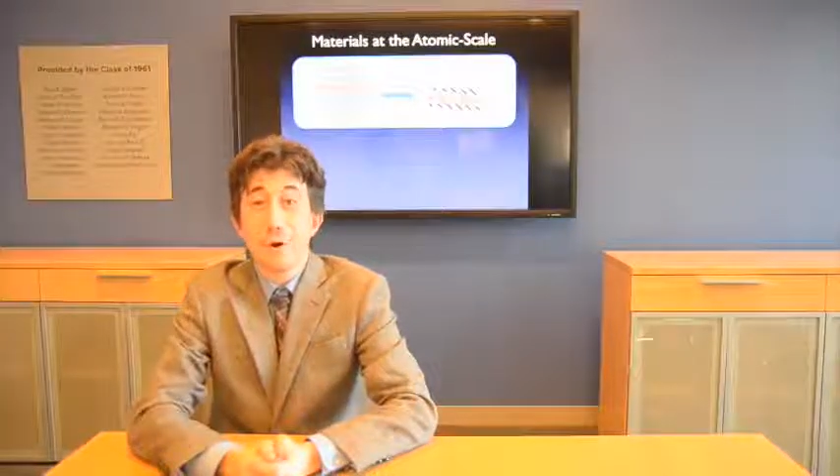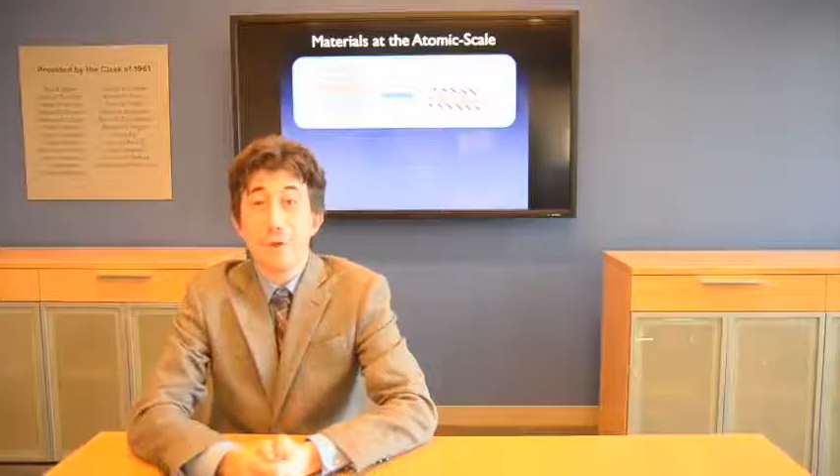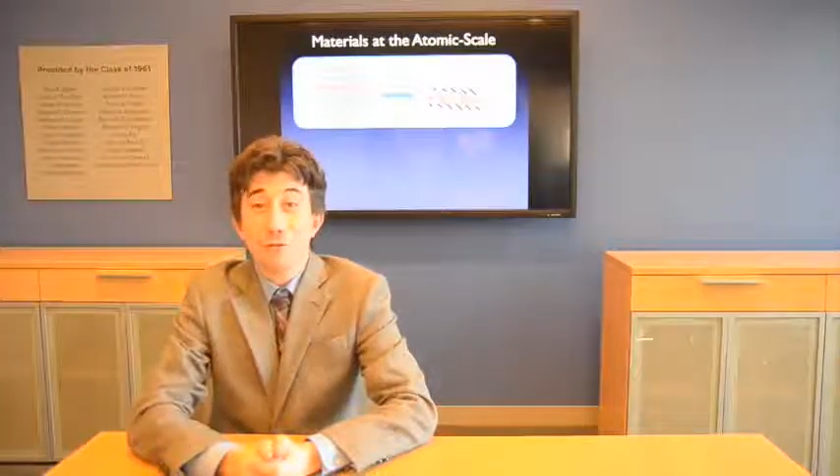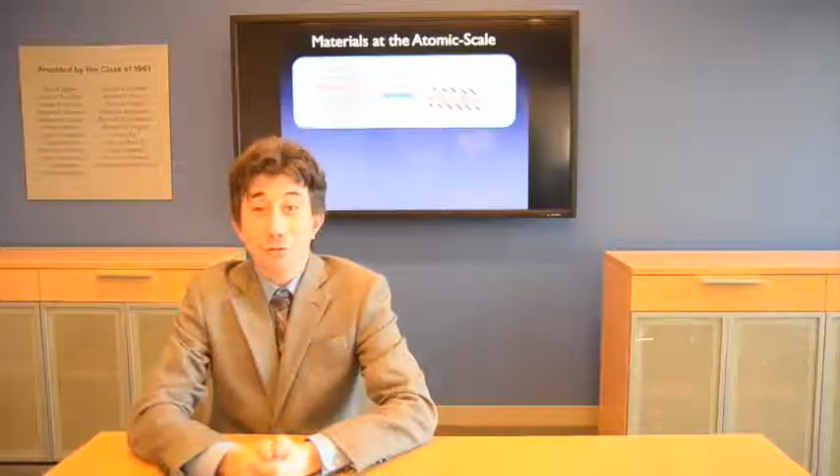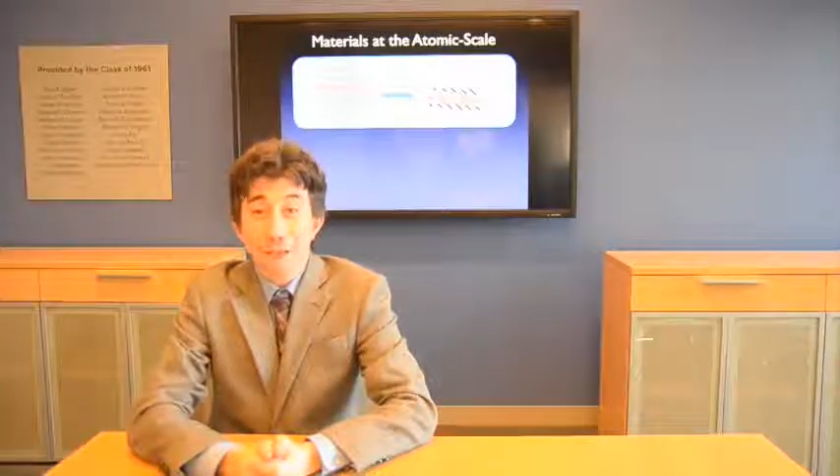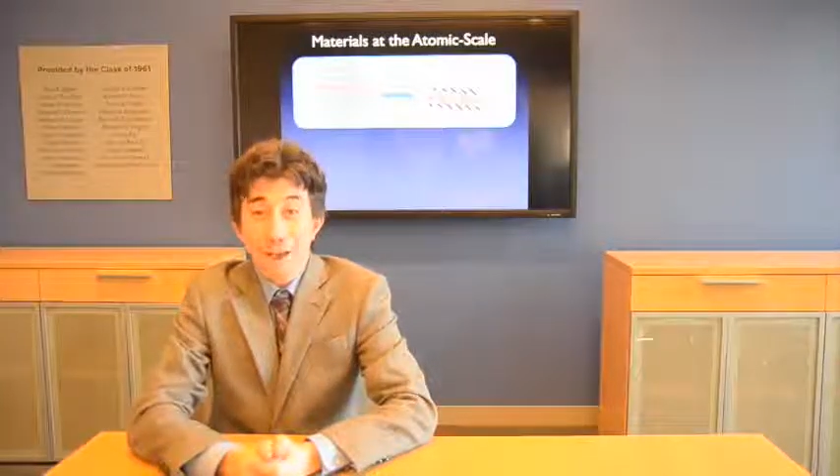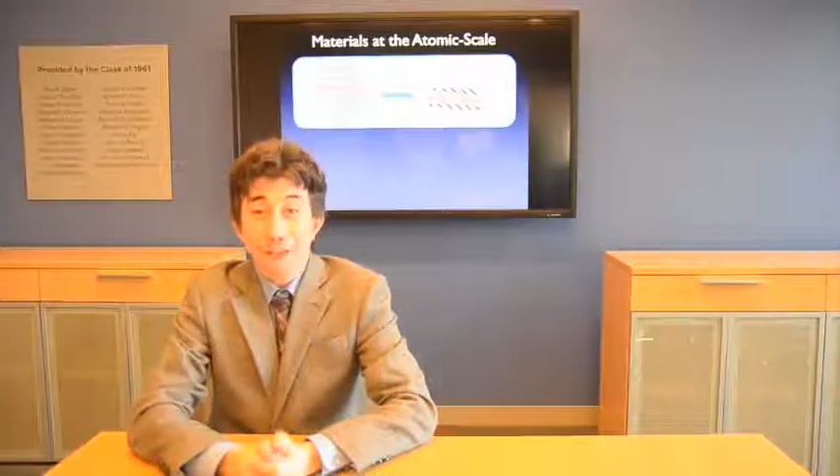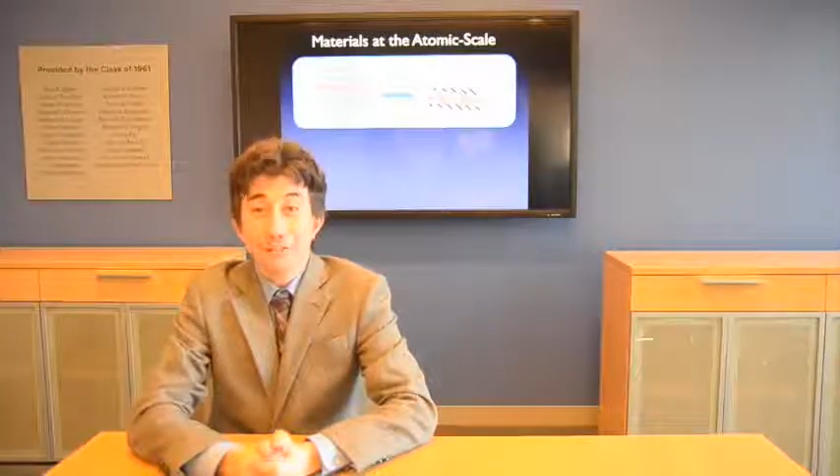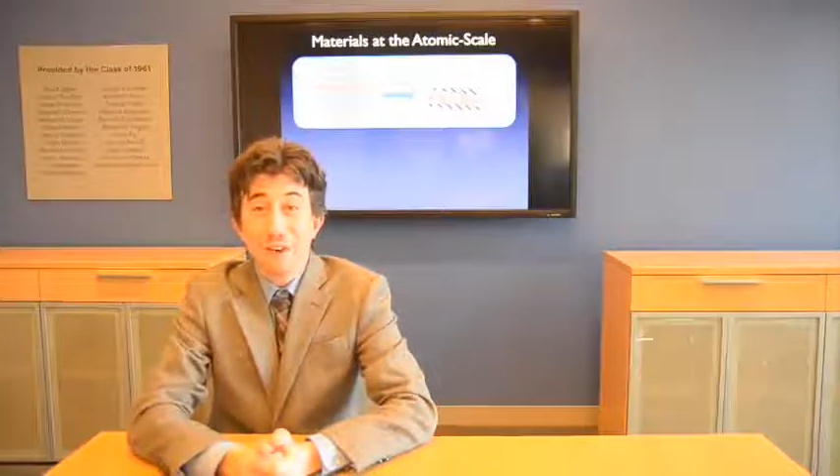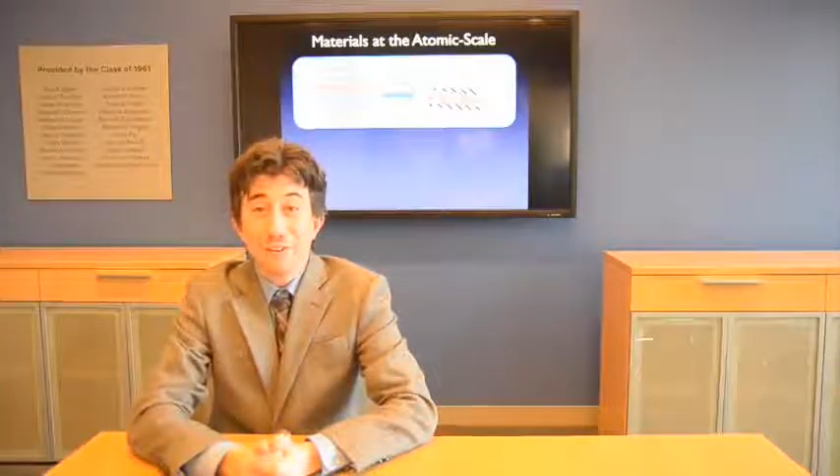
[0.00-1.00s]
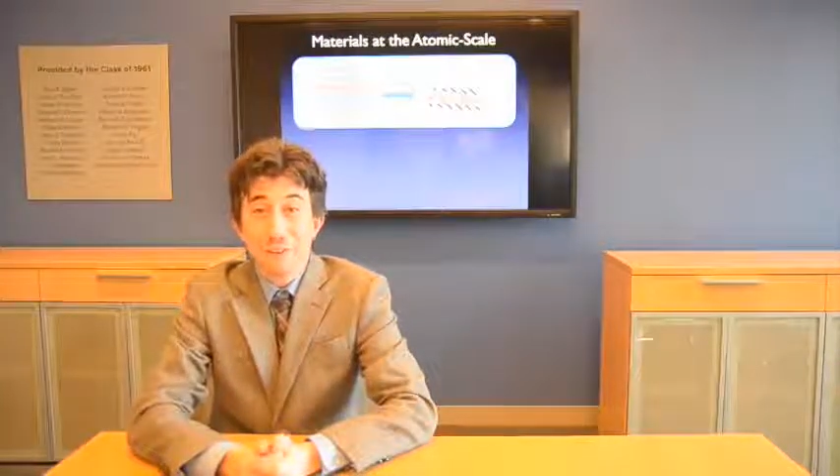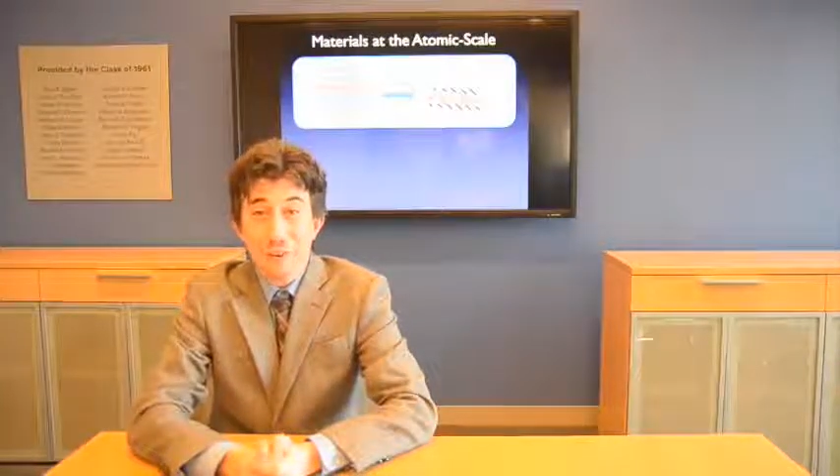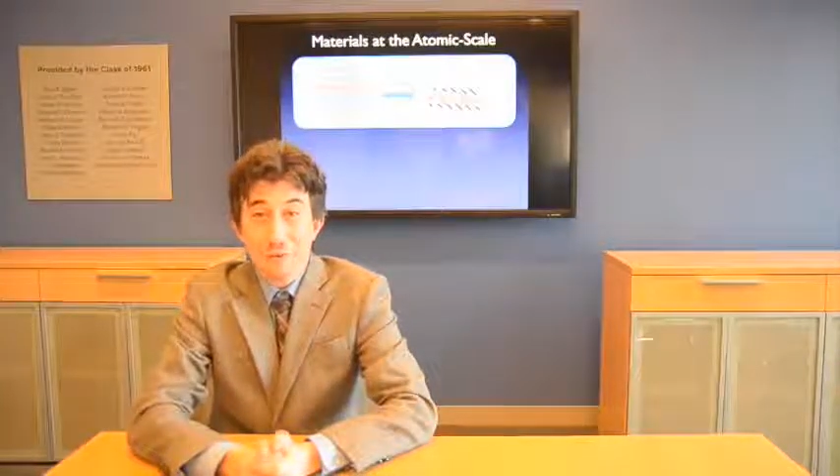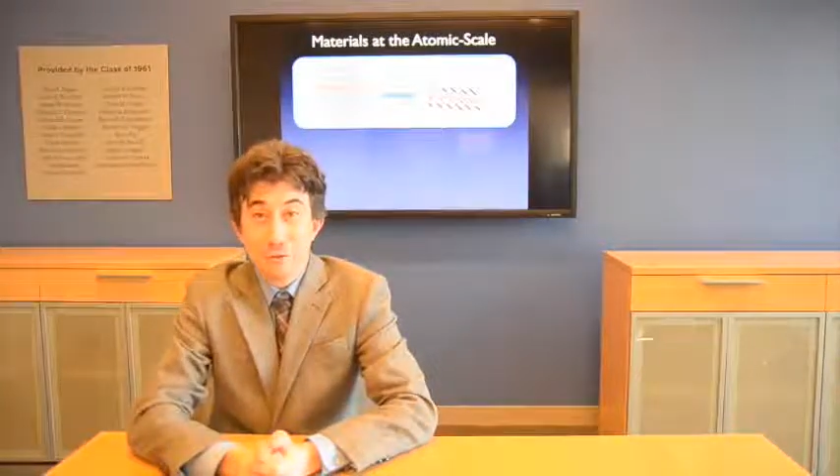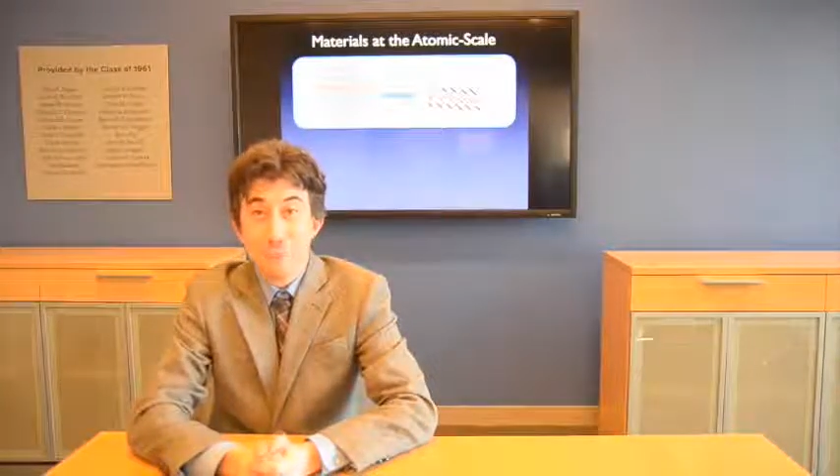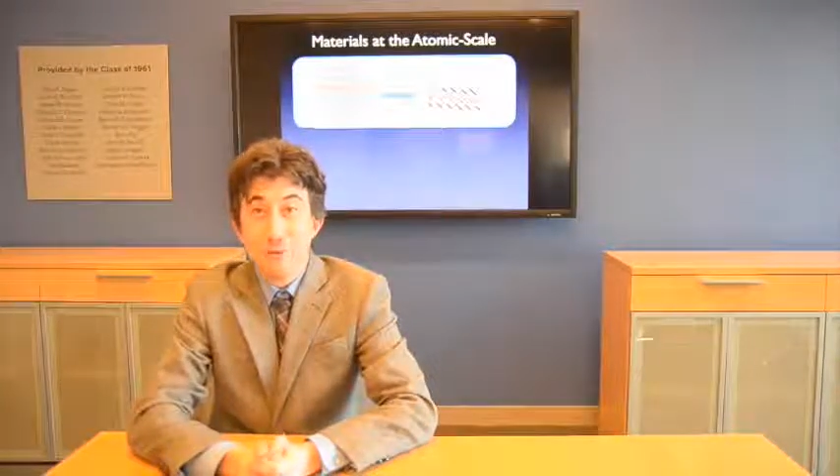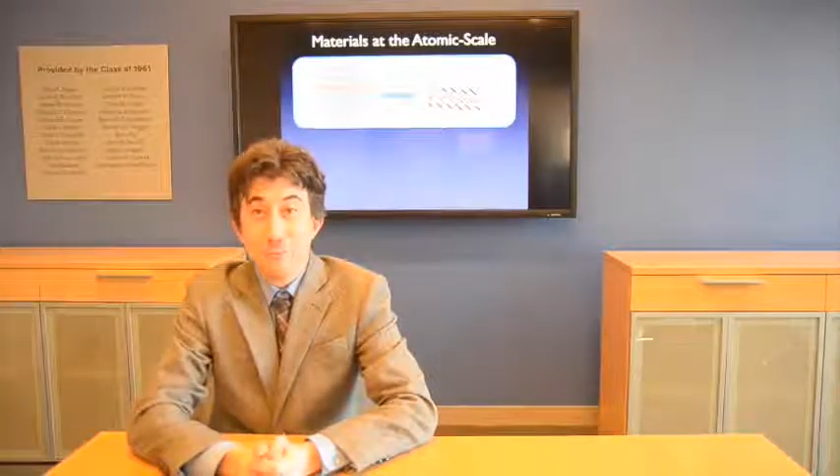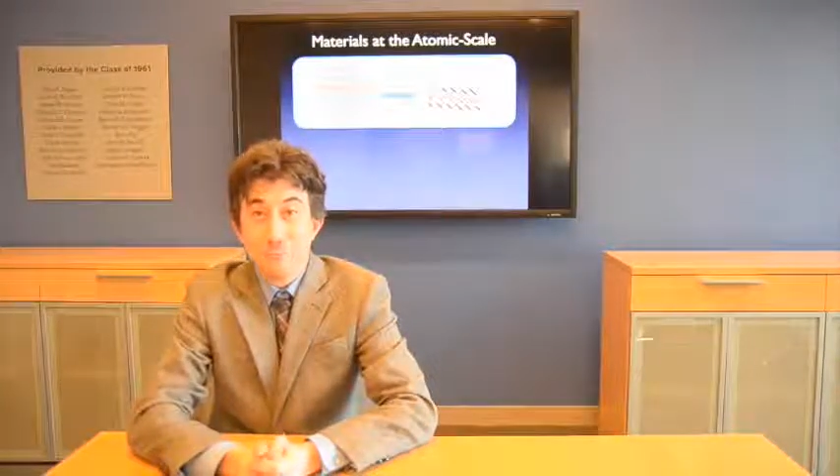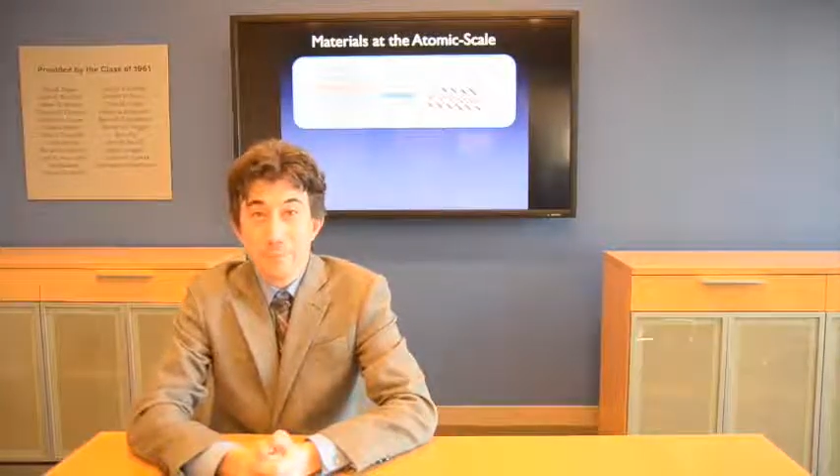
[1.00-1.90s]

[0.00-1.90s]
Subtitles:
Over the past half-century,